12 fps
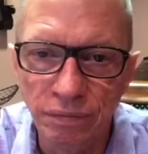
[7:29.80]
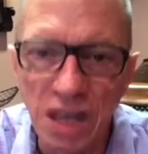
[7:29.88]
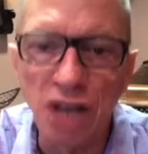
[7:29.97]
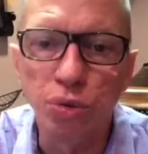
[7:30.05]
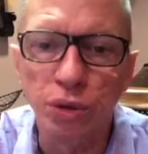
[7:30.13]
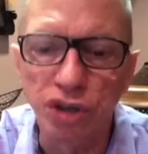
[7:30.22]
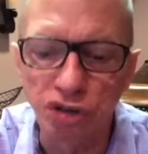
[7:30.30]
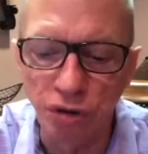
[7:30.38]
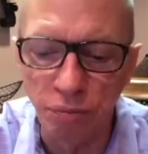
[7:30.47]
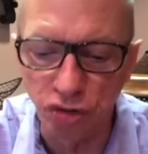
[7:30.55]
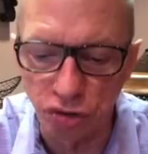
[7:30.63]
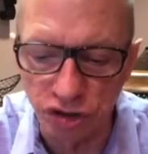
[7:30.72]
That's what the
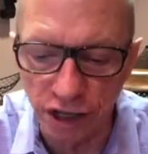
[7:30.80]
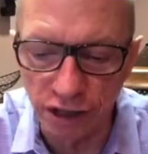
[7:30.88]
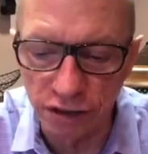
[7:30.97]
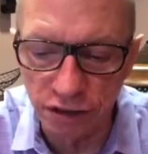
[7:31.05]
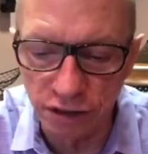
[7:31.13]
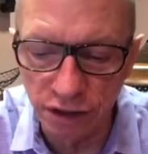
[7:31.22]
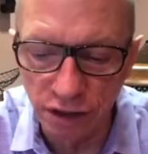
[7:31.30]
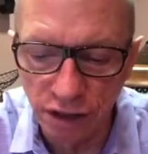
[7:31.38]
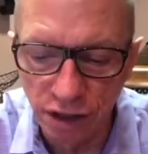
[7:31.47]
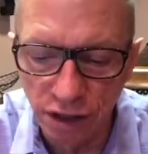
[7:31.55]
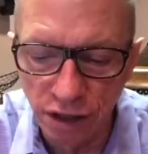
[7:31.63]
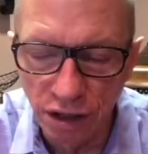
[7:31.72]
scripture says.
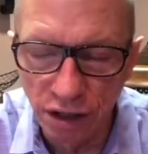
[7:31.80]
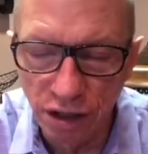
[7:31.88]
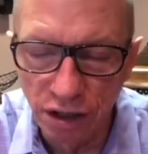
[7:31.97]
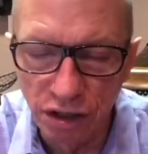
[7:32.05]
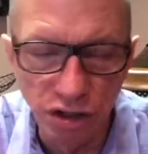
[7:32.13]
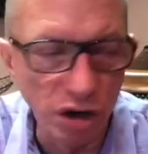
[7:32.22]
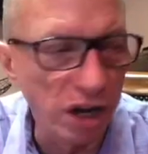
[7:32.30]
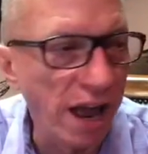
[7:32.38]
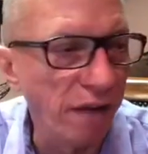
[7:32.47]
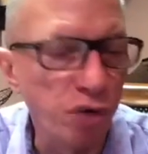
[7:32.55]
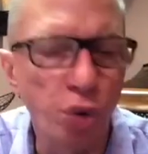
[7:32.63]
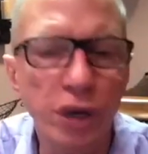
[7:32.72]
You're going to
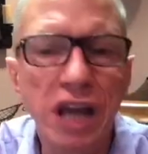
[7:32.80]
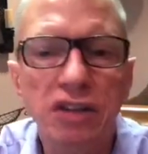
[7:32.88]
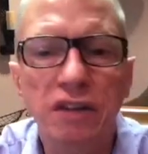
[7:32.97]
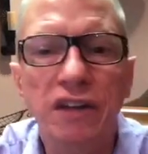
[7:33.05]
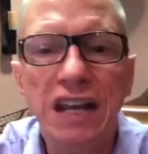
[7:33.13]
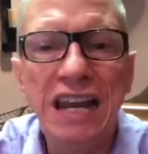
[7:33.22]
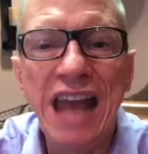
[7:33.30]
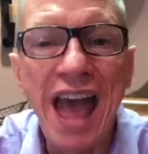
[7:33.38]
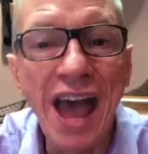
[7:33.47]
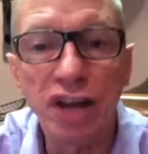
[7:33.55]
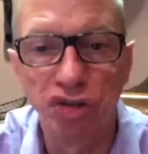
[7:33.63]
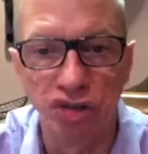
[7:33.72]
have creativity and
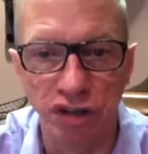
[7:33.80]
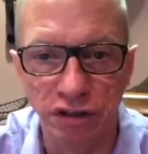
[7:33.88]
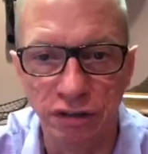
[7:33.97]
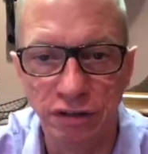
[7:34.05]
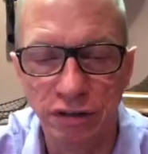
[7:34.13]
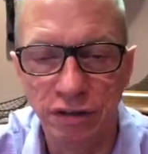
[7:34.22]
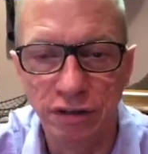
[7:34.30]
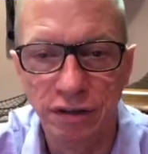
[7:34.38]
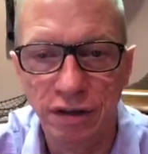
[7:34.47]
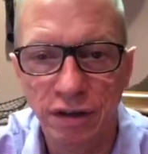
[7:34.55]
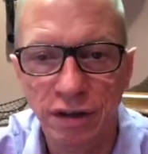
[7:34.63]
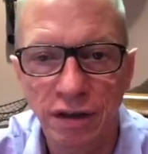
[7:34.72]
action
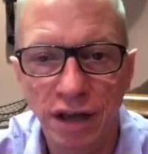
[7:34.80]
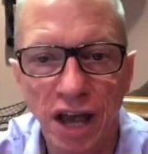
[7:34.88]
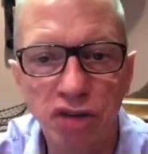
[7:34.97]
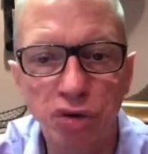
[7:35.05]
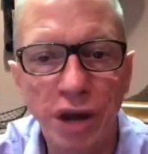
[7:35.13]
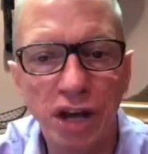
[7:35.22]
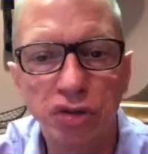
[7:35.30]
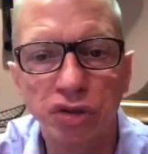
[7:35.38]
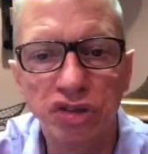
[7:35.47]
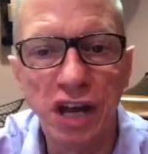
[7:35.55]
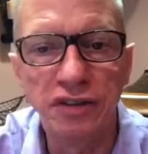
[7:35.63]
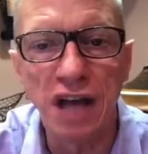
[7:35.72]
as you
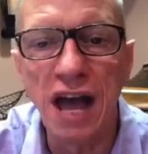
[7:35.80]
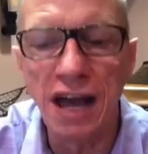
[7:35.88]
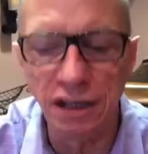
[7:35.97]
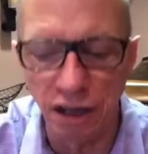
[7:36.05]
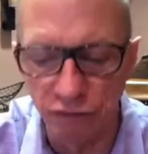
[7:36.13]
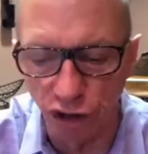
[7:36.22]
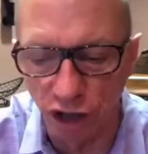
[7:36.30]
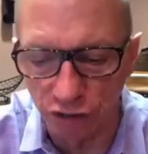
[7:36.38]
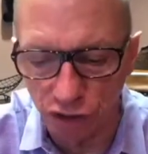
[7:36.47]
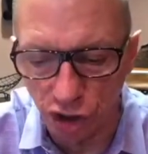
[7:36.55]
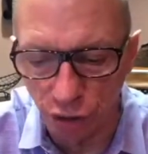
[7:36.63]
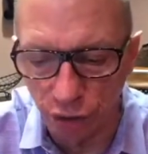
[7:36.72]
exercise a high level
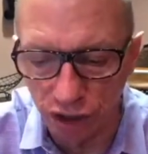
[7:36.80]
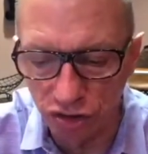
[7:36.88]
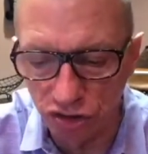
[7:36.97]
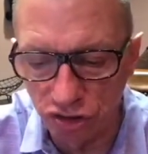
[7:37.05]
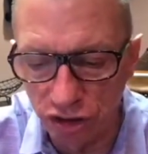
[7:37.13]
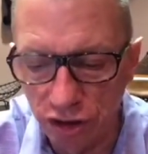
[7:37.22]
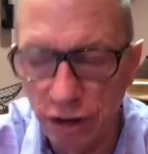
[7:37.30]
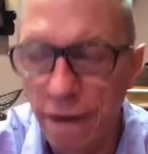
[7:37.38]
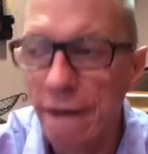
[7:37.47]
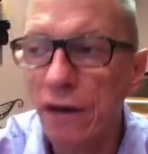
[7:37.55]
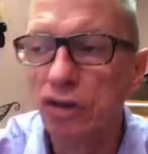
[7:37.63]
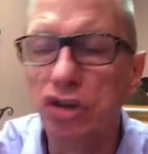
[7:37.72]
of courage.
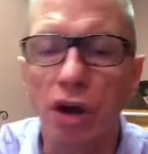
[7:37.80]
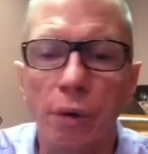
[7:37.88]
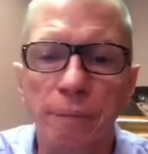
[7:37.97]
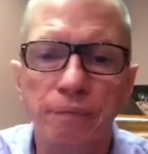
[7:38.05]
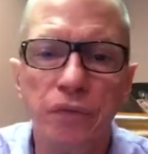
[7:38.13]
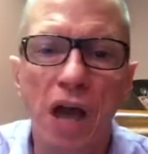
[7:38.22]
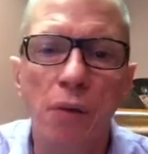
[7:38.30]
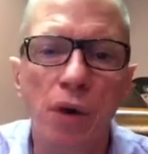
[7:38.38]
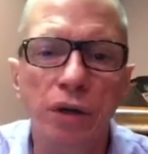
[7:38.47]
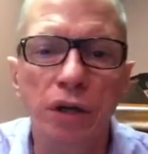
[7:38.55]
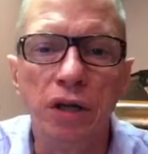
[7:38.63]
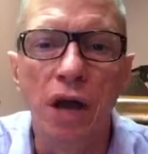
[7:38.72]
So I
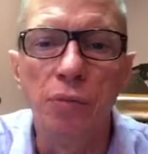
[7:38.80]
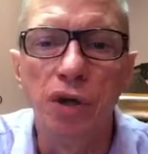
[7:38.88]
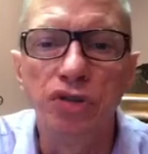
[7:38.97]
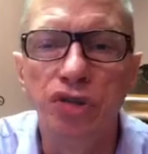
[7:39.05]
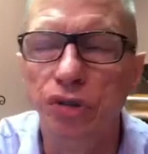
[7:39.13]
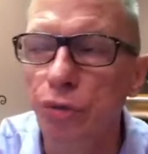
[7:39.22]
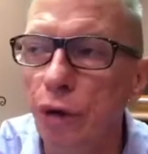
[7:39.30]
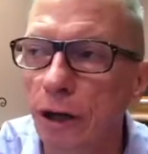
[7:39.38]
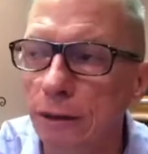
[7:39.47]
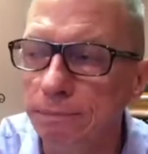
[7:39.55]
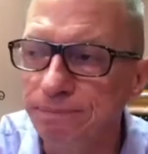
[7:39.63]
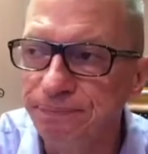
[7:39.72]
want to I want to
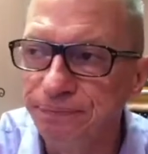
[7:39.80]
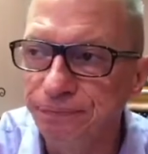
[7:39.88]
um,